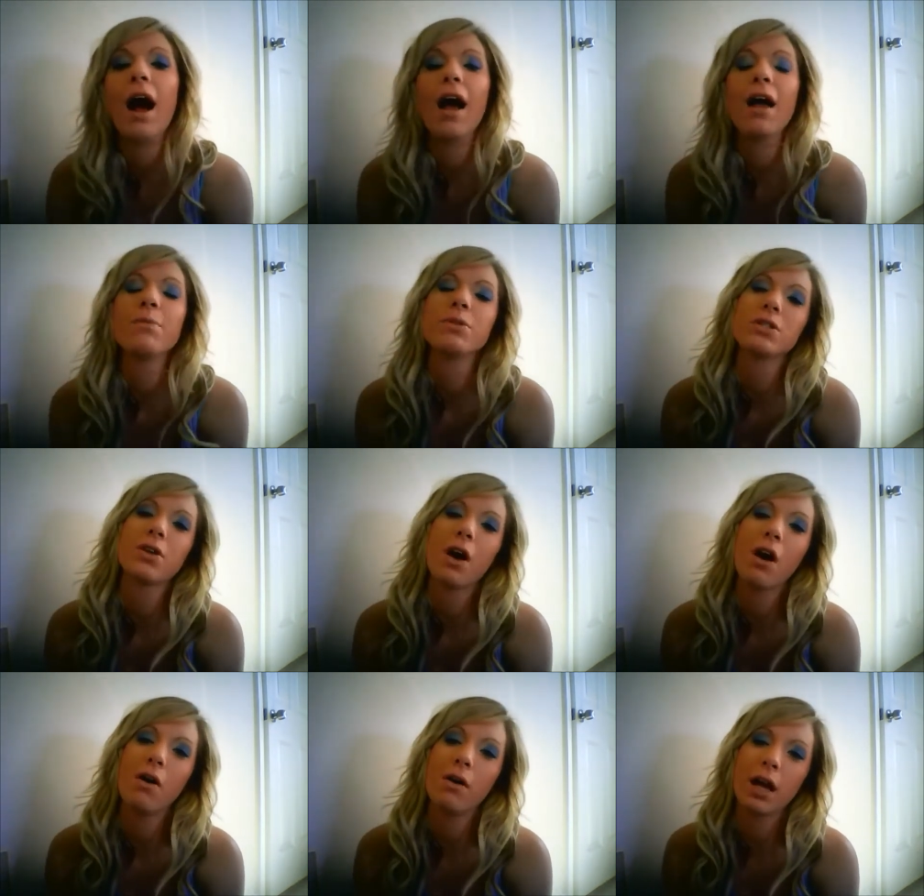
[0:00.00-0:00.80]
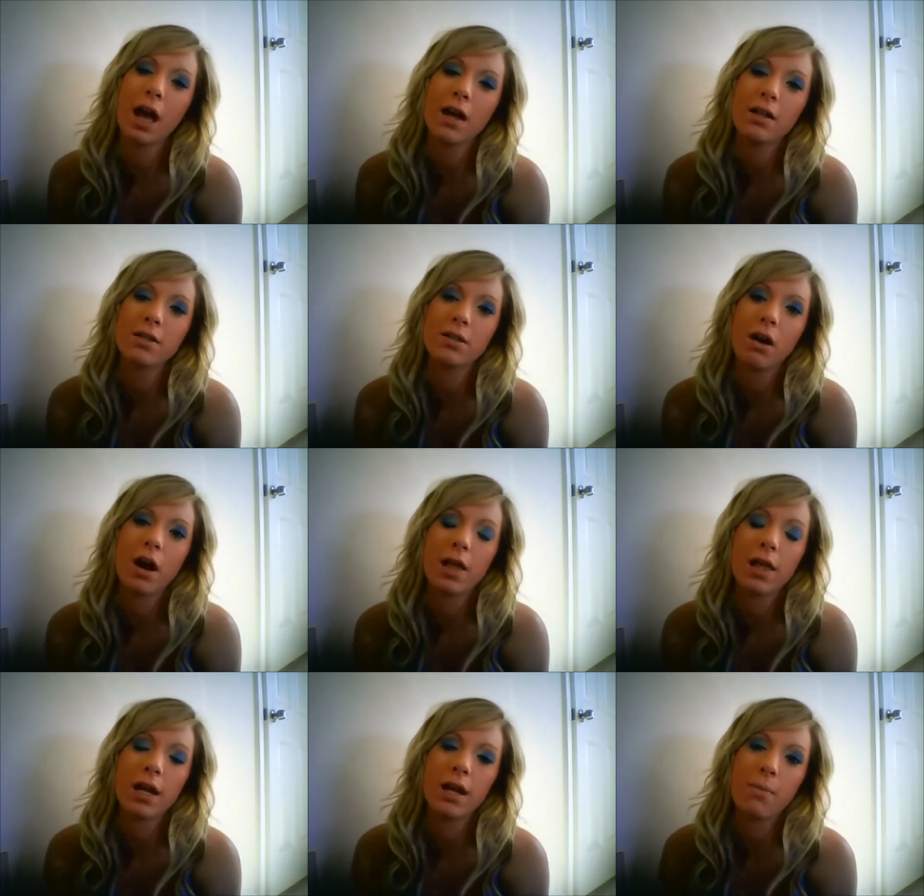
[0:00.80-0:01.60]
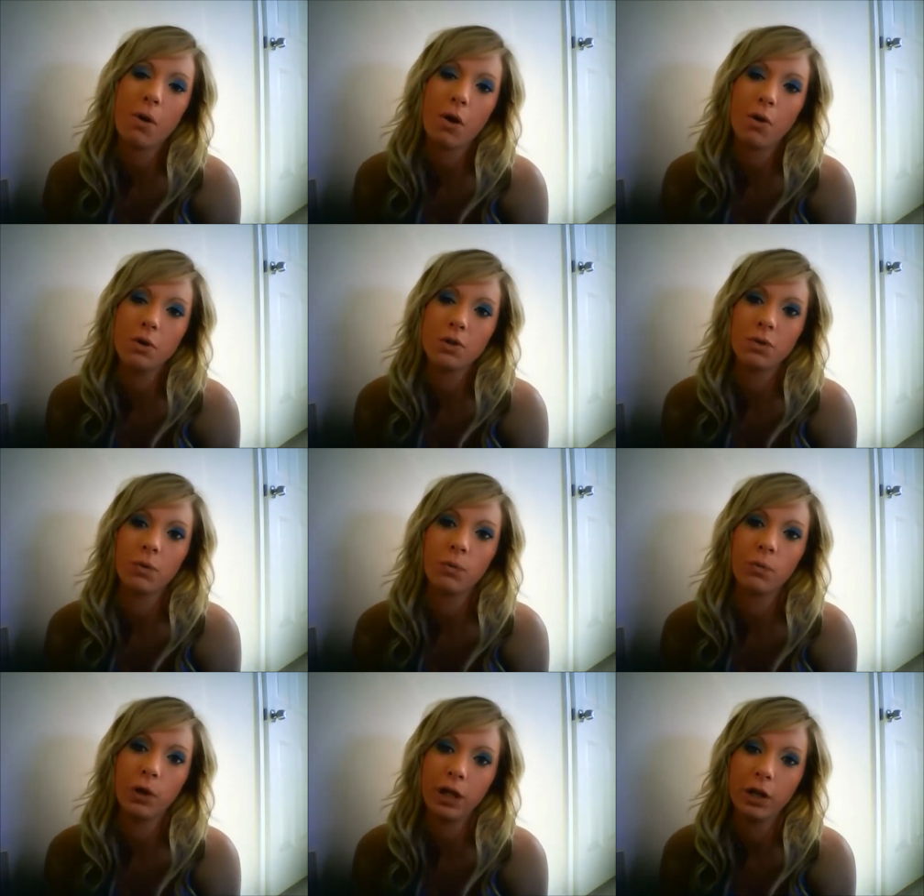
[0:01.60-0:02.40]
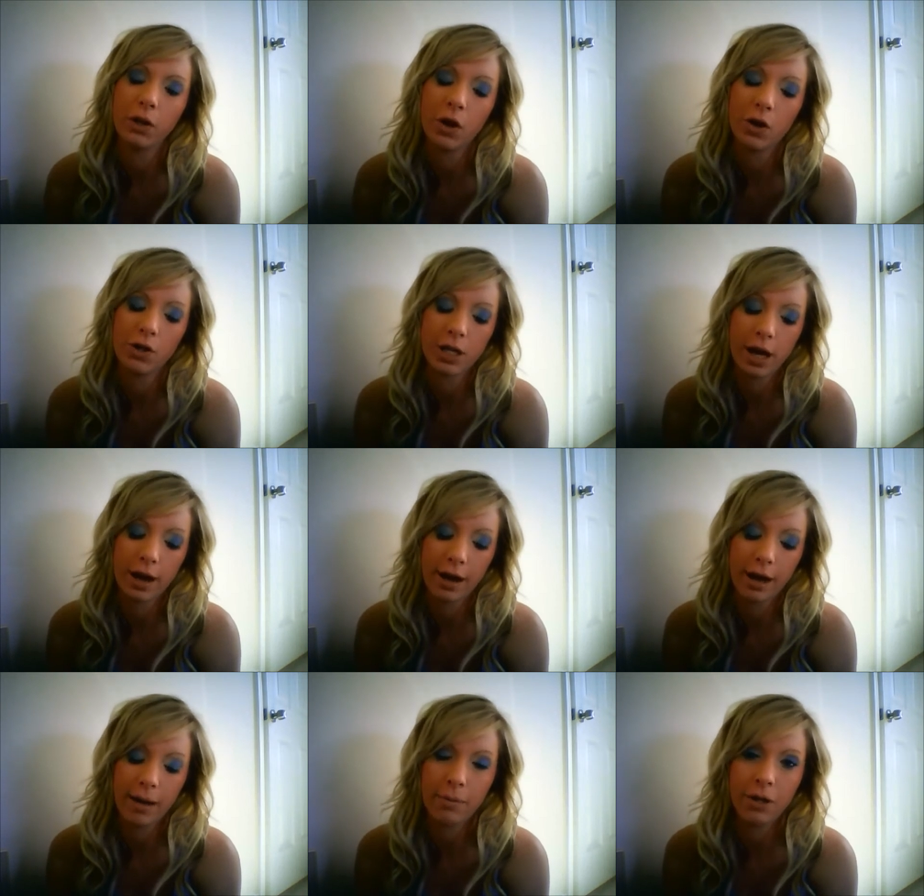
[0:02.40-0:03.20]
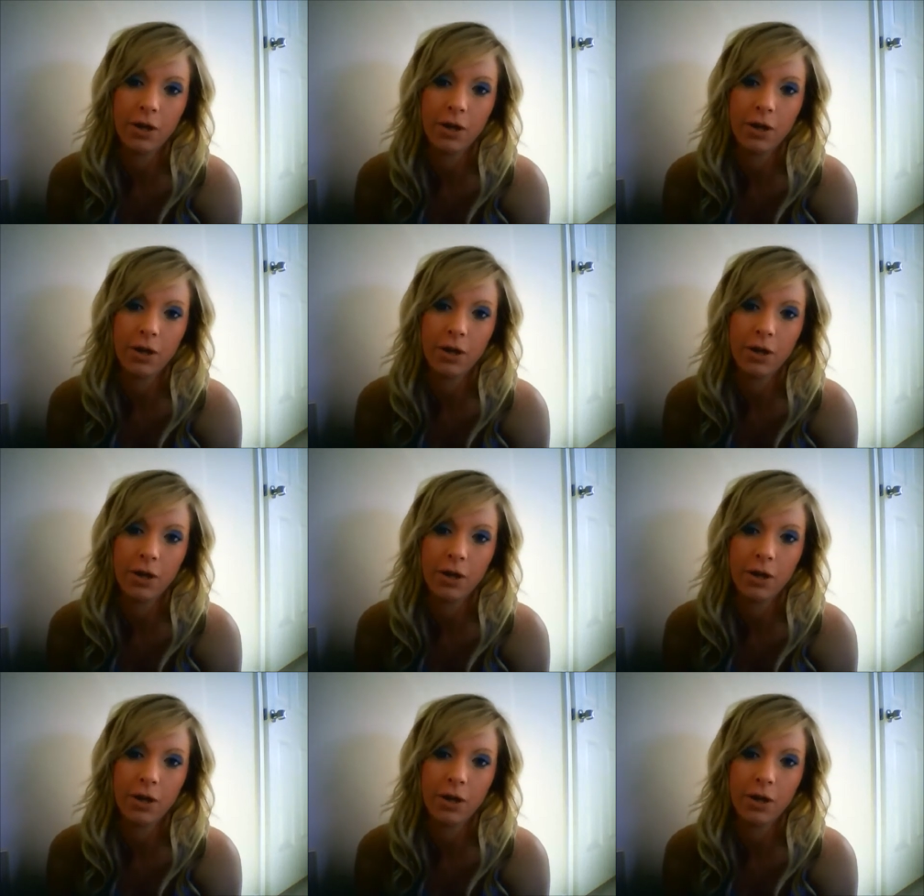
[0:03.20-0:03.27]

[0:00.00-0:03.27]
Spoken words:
I'm so, again, sorry that I didn't post for a really long time,